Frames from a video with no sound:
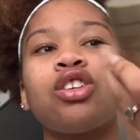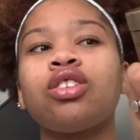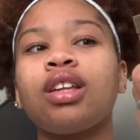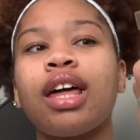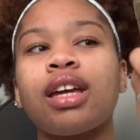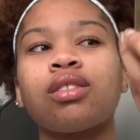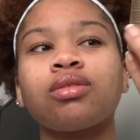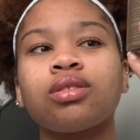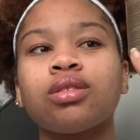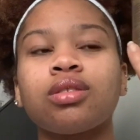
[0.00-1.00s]
literally like
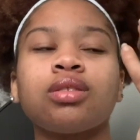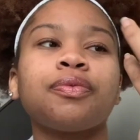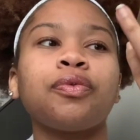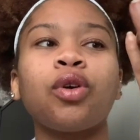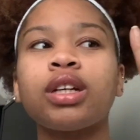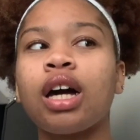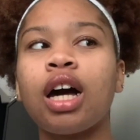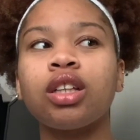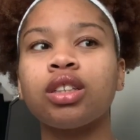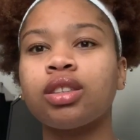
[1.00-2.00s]

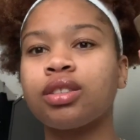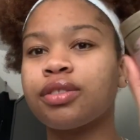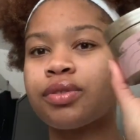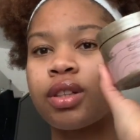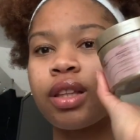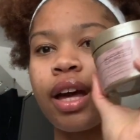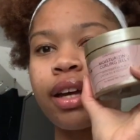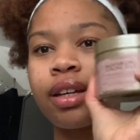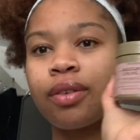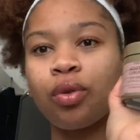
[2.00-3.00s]
$4 for
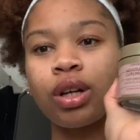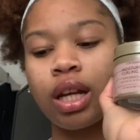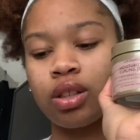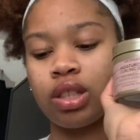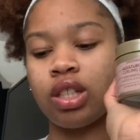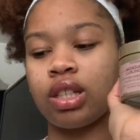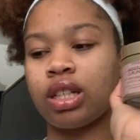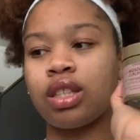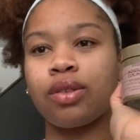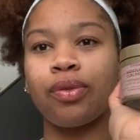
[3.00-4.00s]
like $4 each. Like,
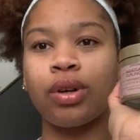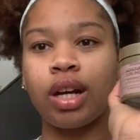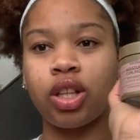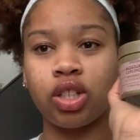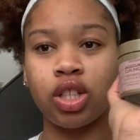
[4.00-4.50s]
this is $4